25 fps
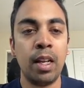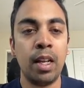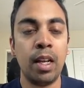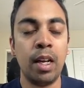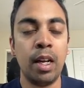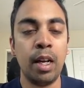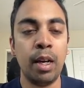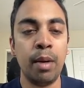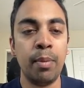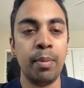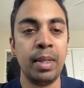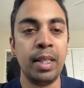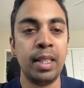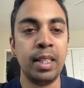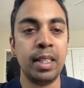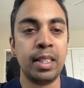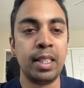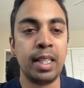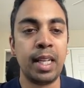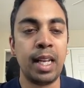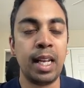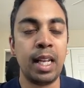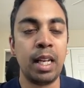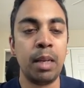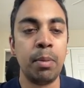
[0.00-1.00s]
In this
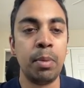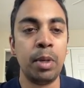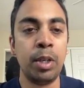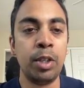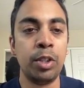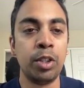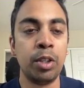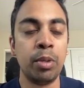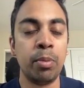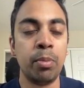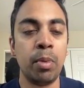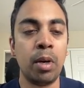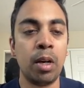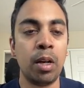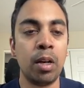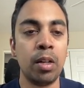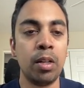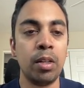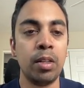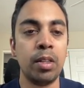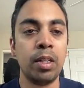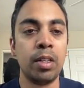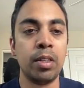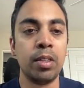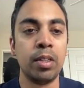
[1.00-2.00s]
animation model,
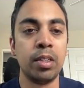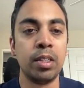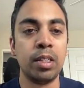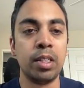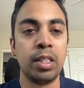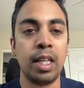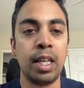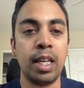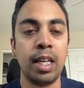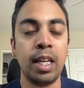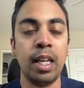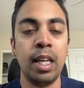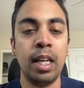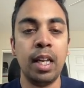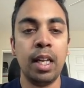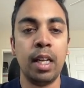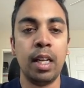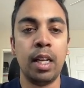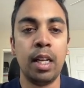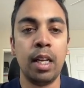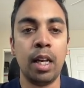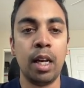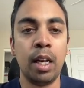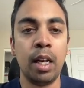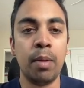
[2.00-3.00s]
there is
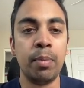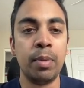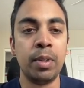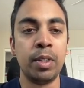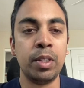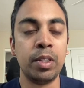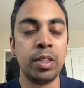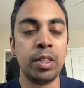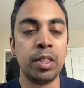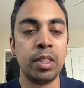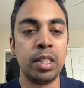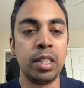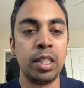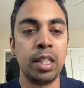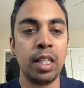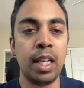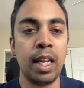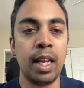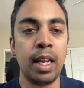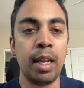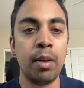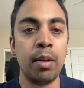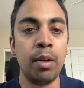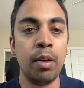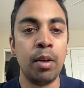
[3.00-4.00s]
as you can see,
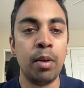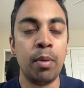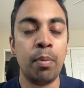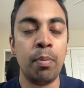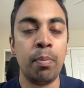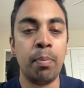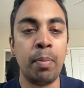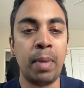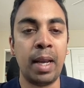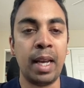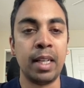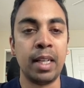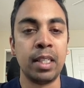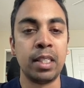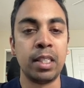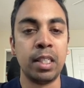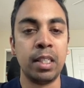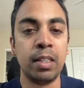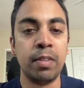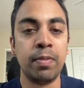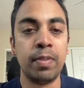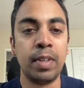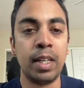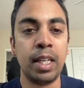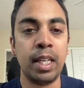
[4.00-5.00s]
a
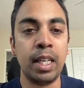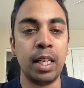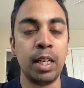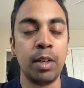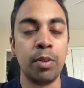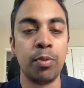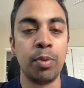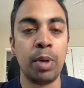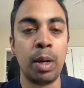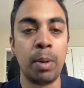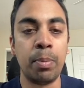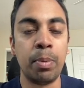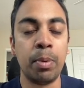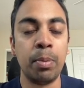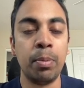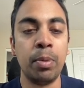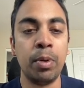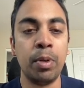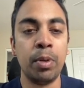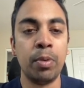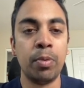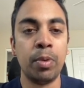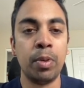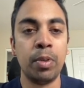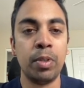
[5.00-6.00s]
massive and
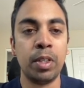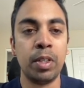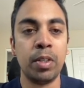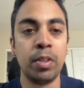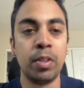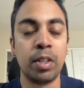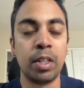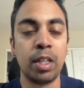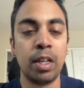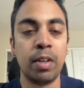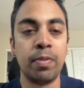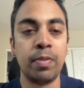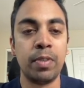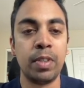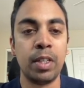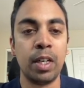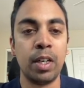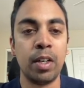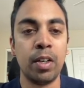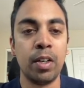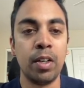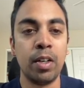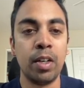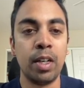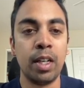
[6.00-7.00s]
irreparable rotator cuff
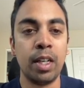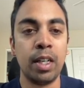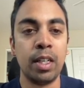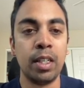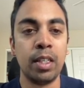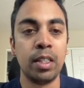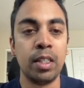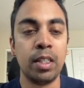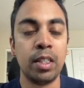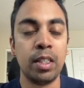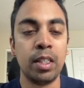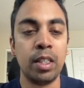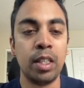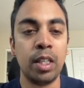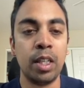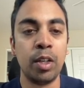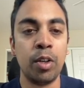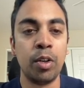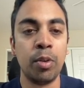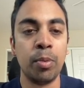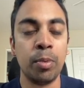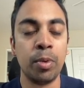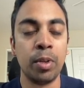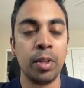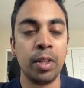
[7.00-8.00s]
tear, and the
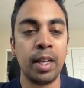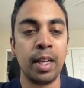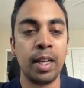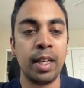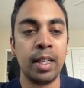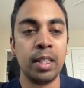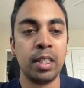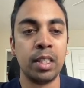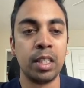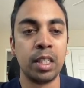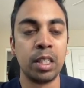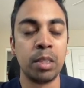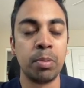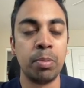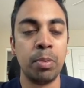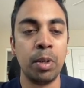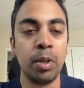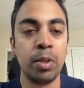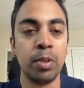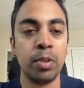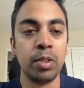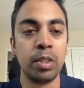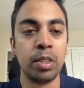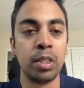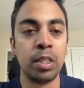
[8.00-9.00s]
humeral head is
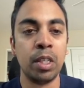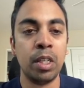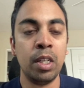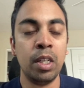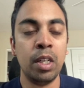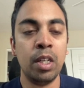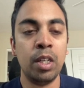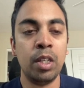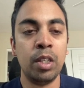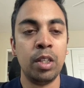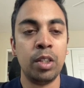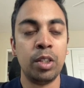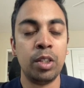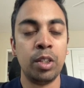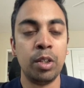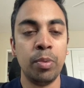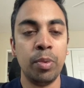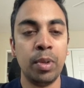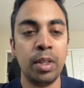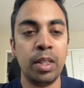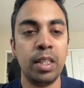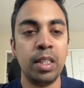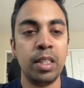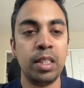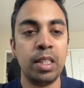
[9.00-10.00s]
exposed. So
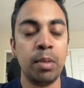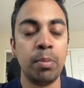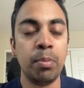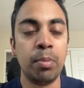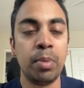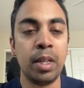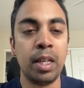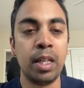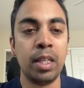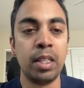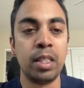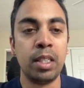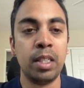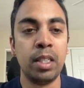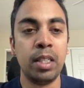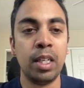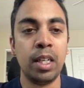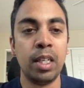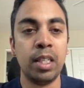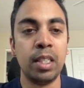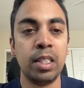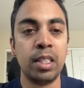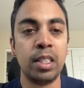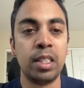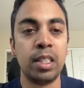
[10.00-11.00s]
what this implant
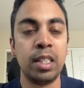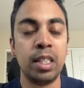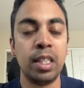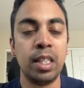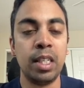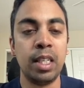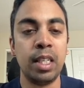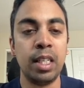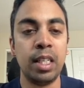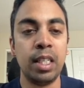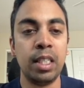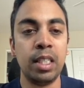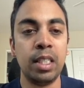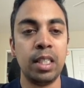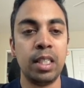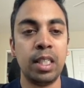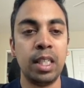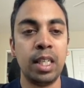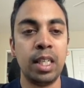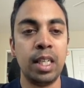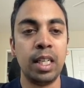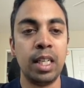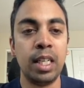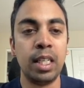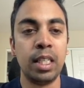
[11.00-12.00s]
does is
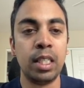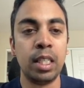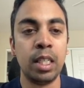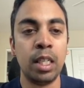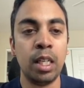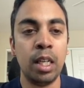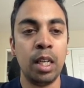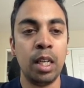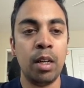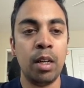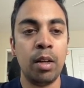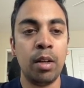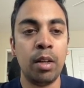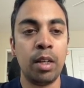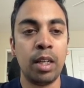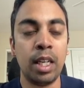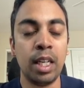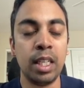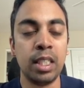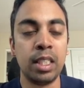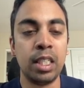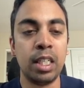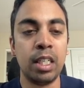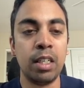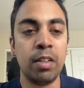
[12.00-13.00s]
it
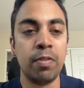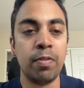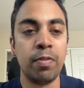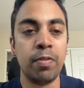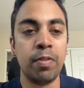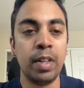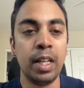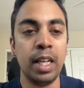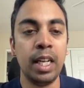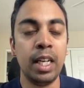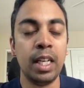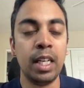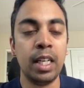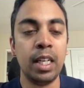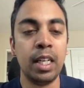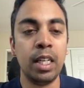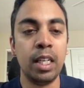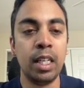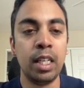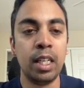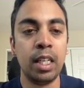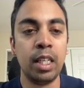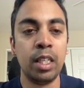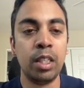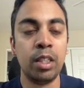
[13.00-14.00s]
gets inflated
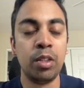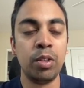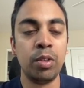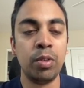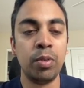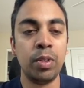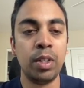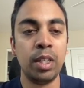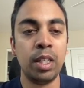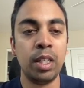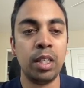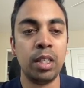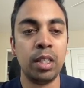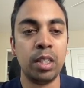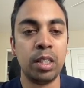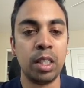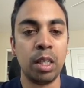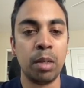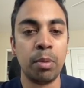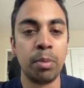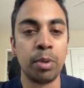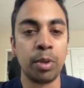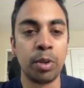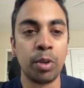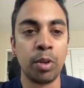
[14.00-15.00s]
into the
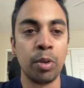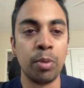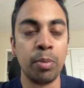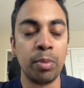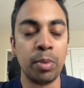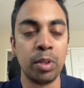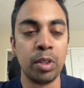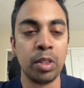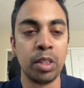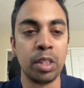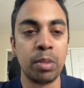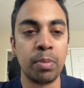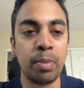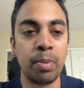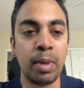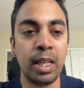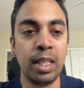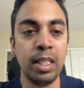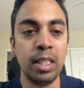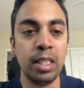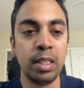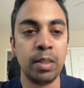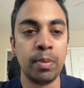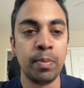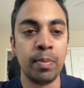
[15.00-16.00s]
subacromial
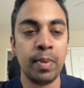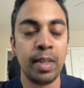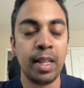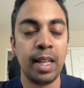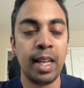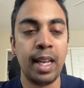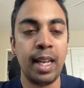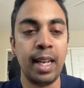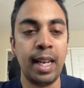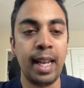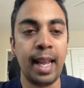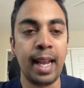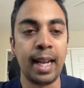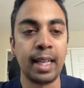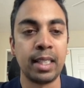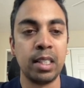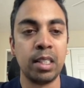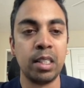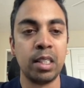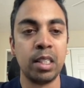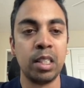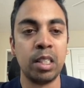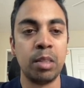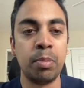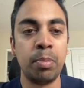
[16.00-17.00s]
space and acts as
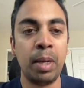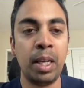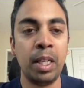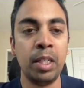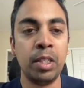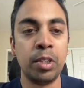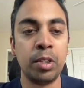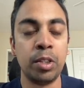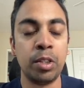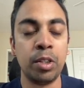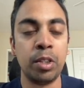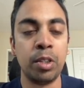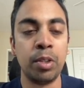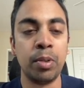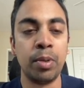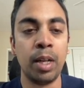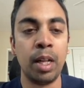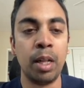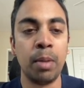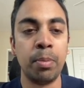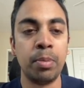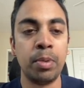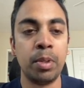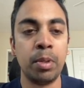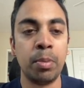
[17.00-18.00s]
a spacer to
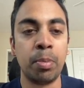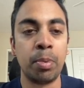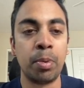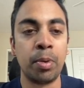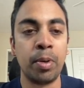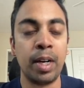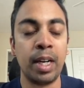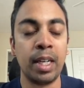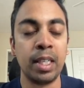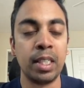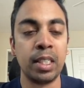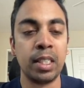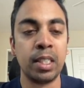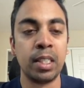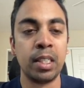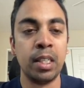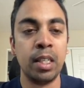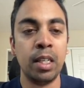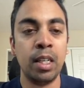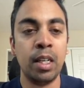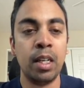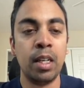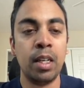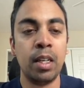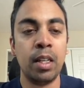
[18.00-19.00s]
help depress
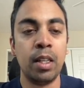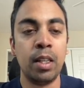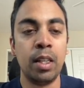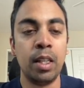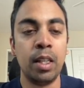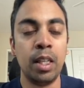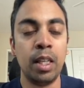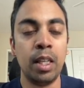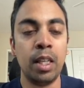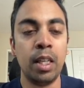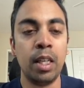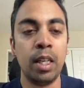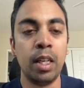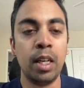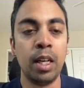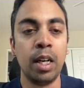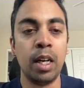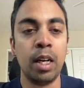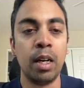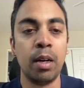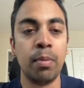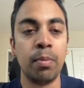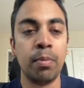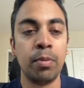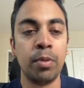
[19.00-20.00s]
the
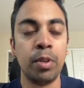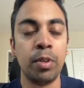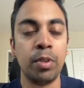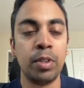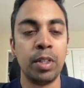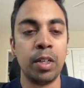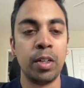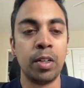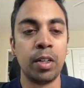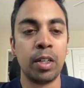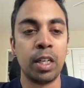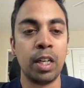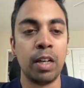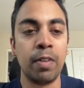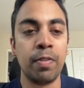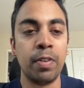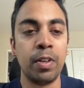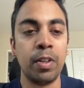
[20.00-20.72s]
rotator cuff.